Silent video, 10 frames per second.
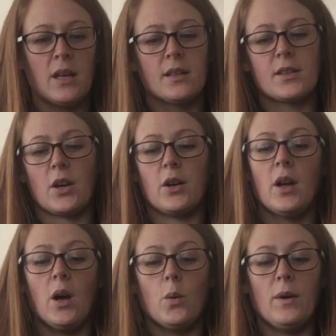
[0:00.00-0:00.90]
So
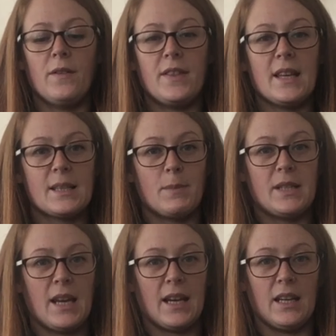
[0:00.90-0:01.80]
with this
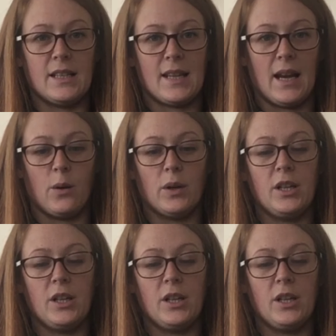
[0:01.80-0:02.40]
particular tower,